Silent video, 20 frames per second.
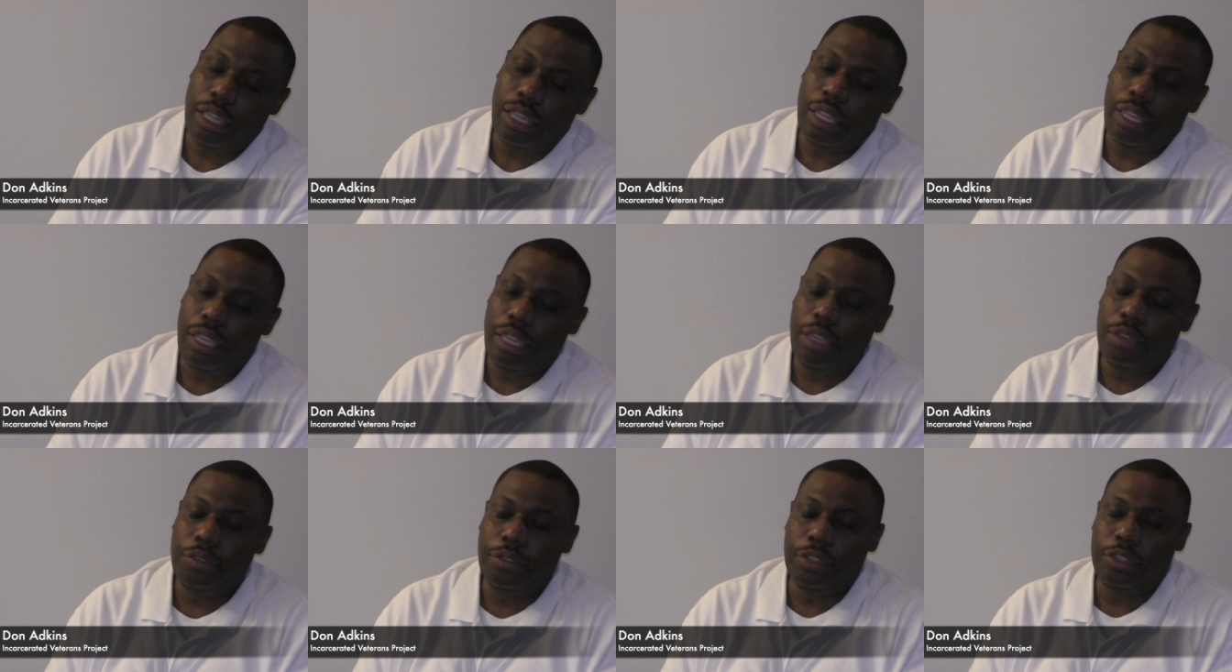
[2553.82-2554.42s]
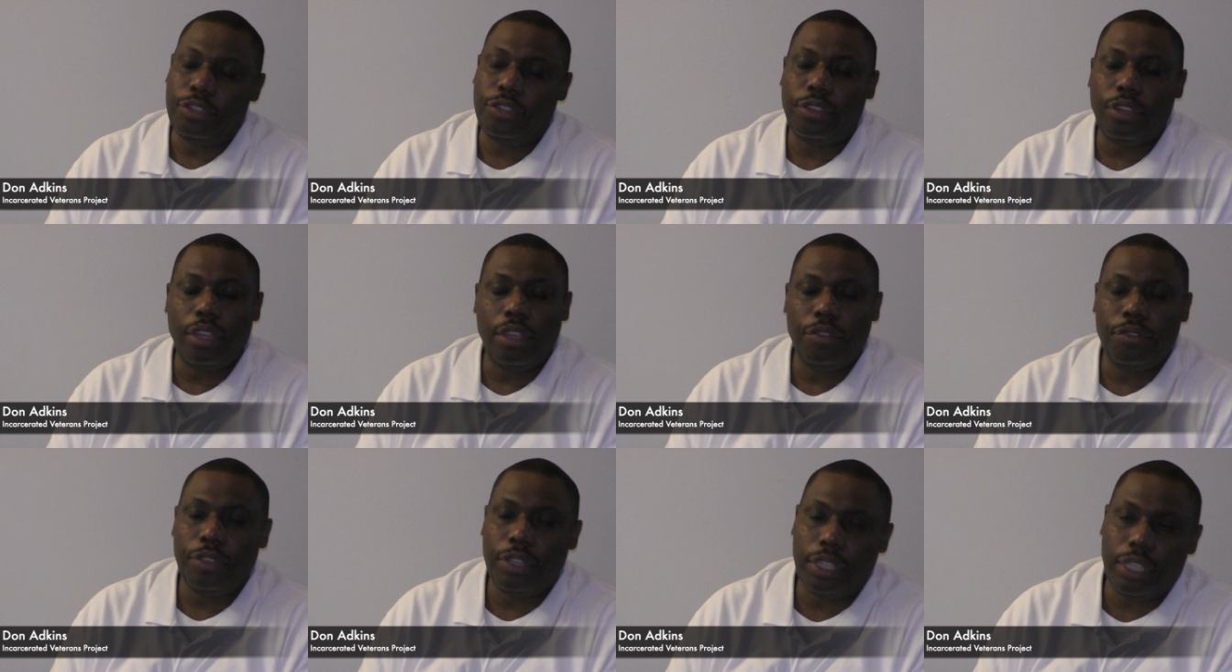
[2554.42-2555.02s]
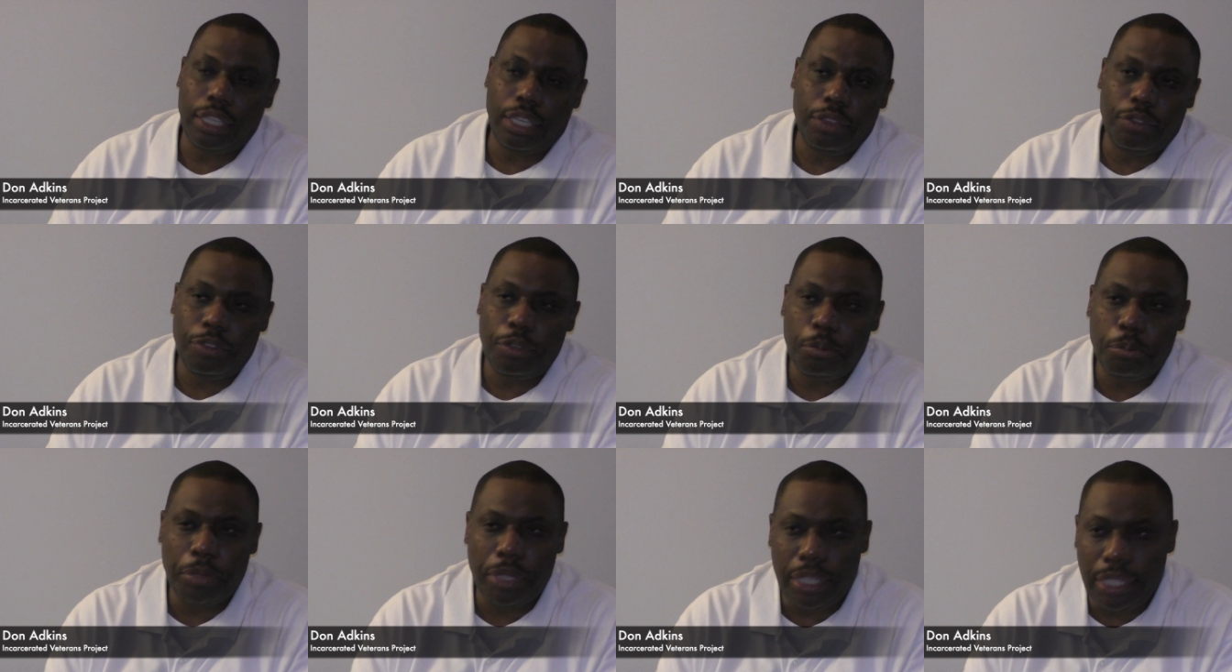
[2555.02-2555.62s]
if
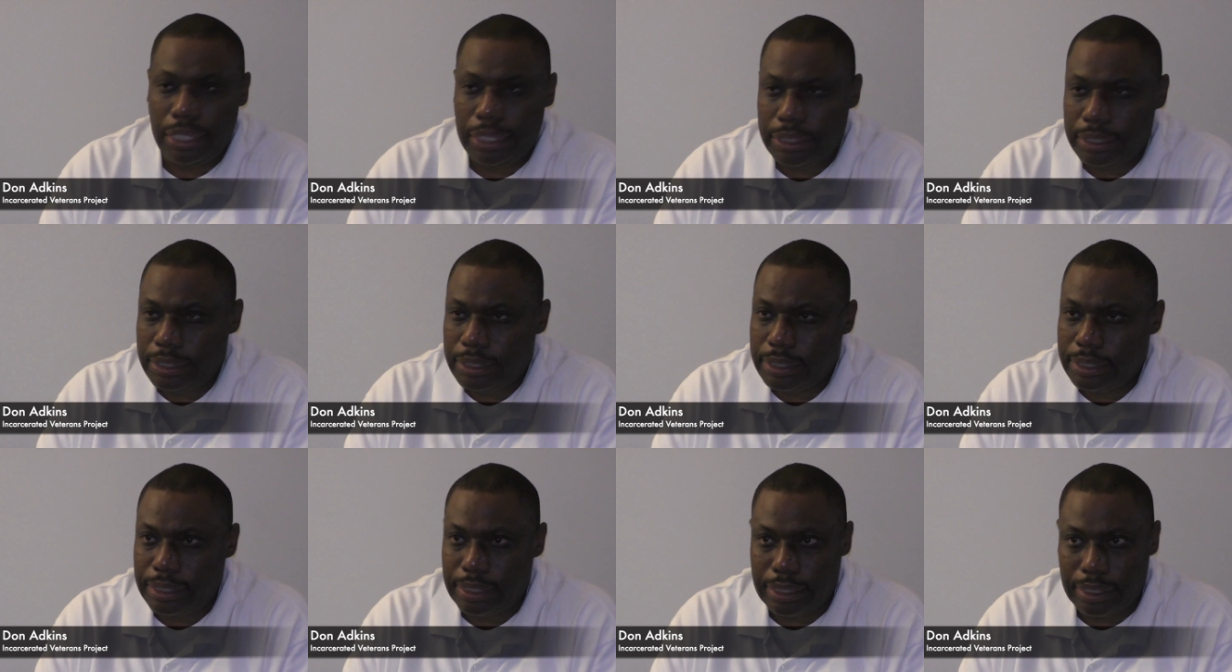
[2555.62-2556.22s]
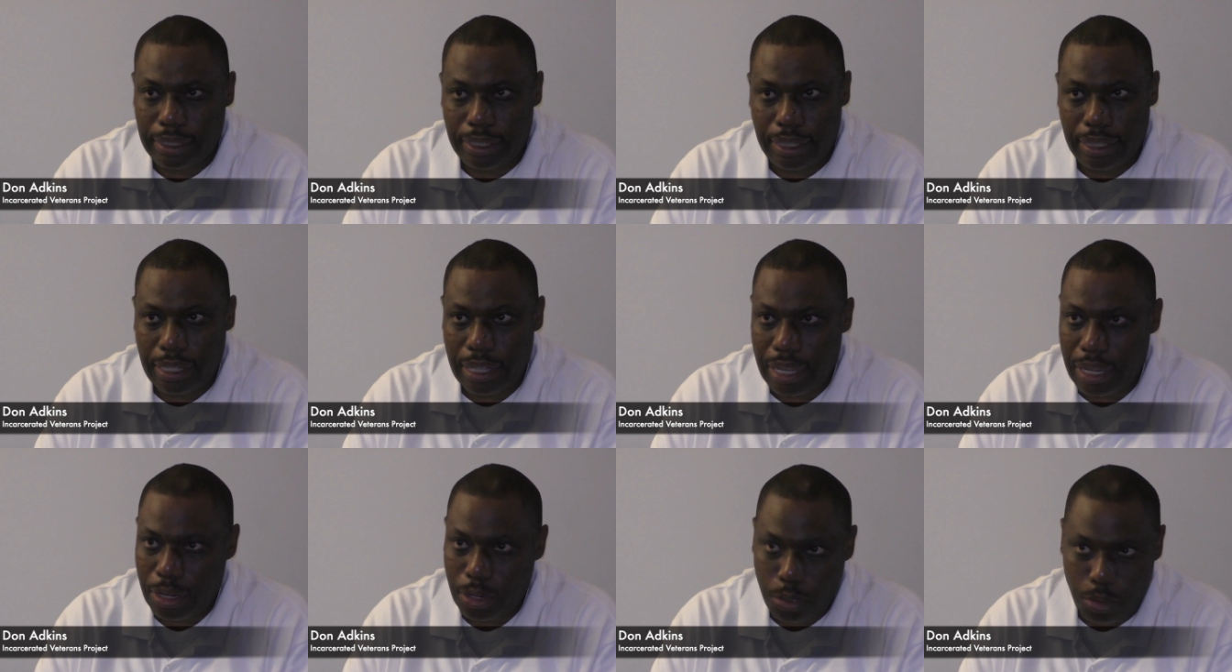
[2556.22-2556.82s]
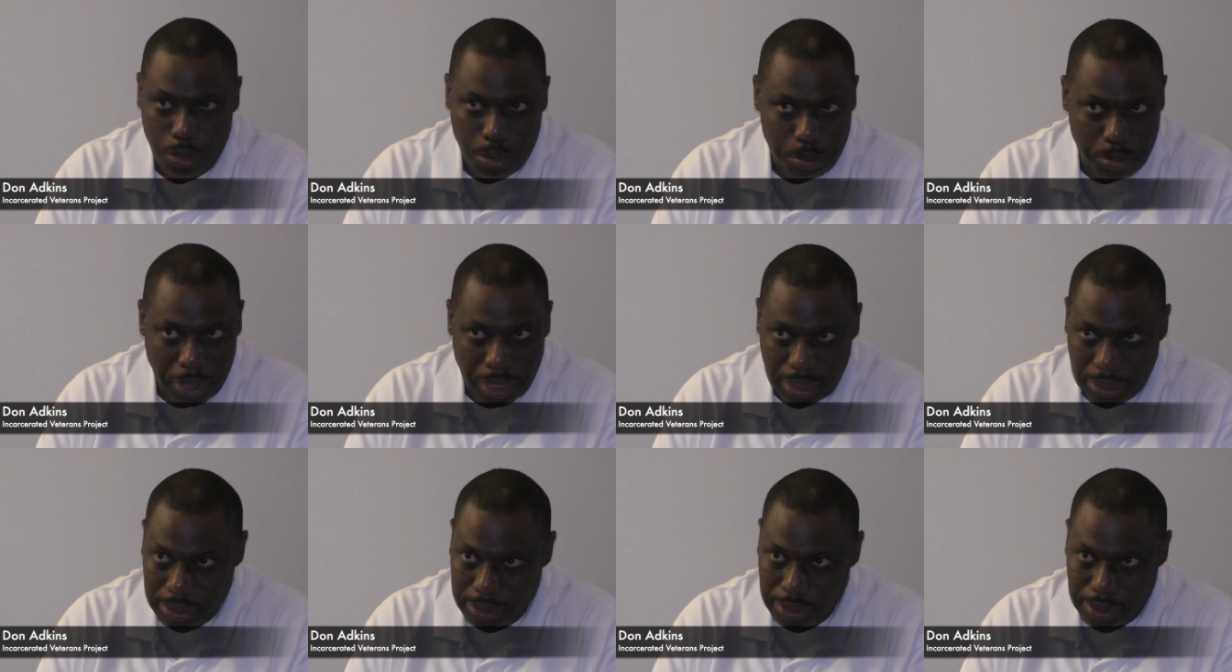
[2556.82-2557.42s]
it means not going
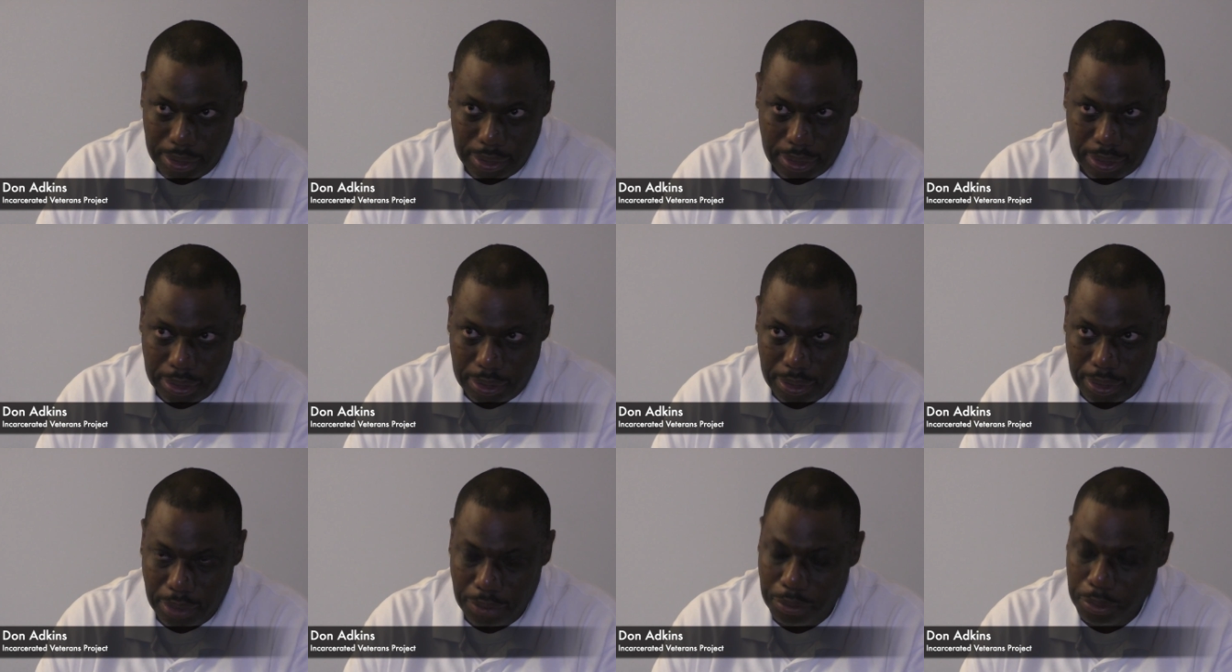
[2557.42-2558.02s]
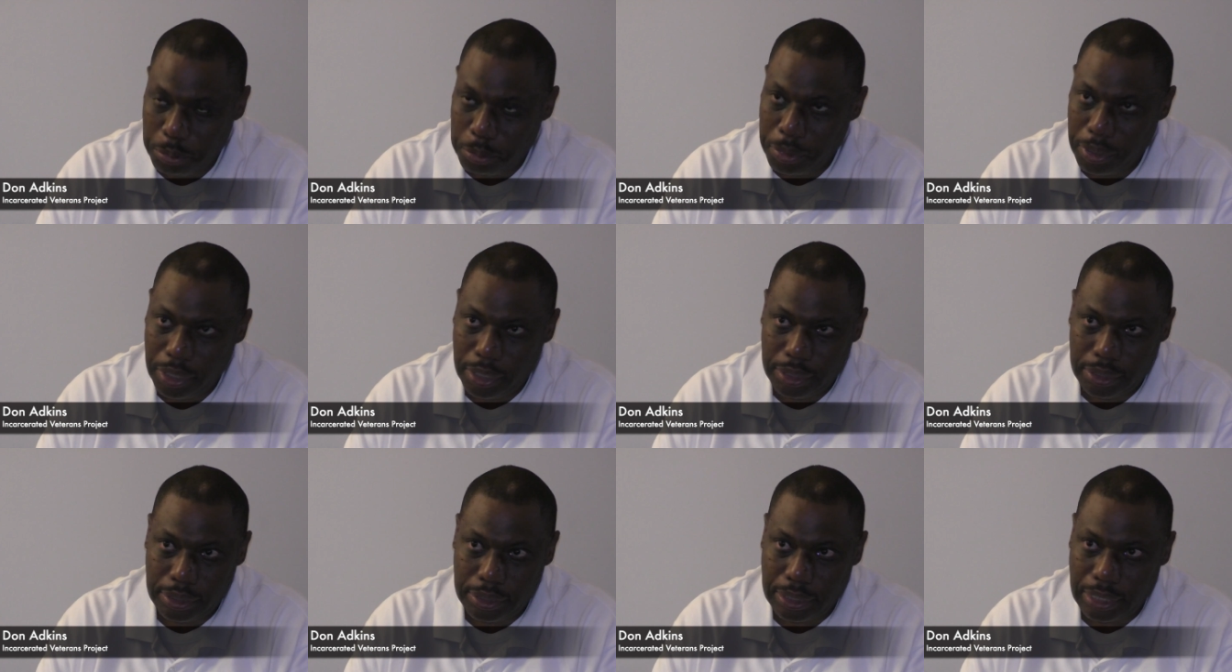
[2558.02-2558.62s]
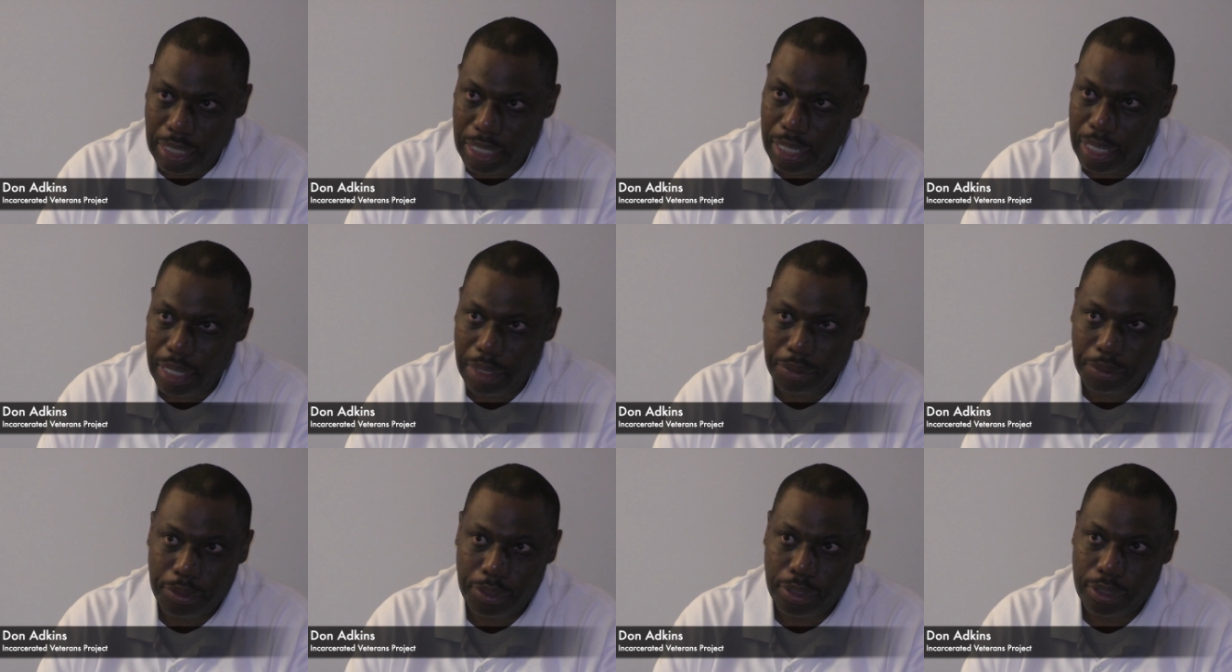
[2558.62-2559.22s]
back to jail, if it means not
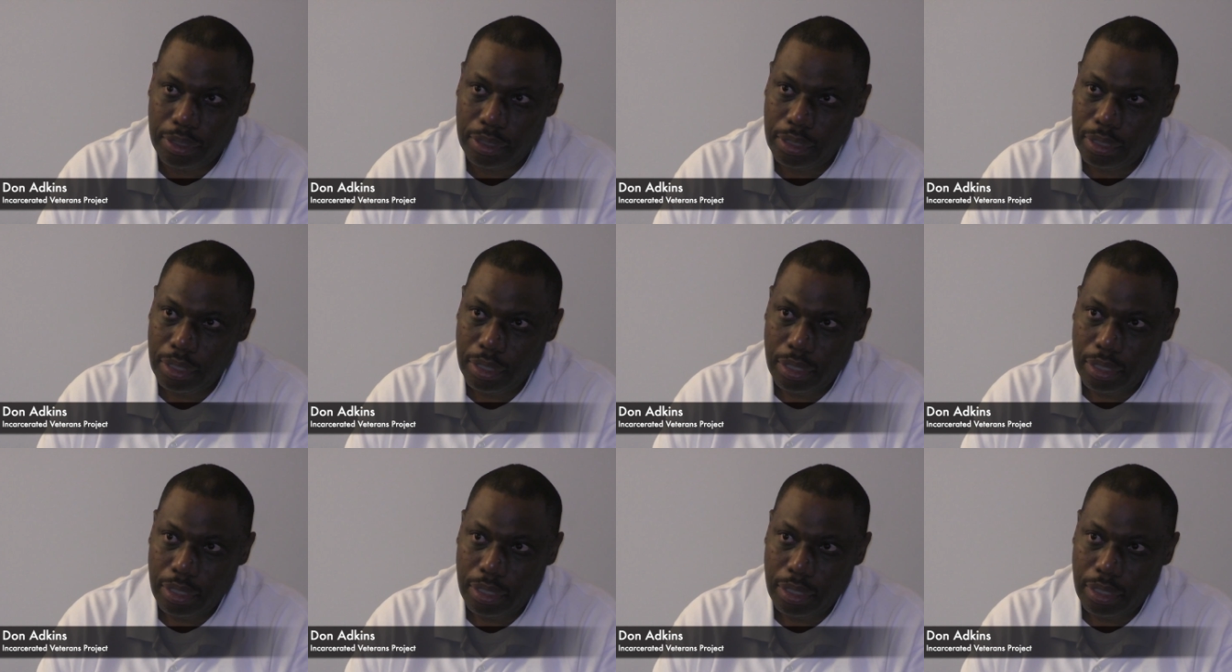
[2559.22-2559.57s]
having to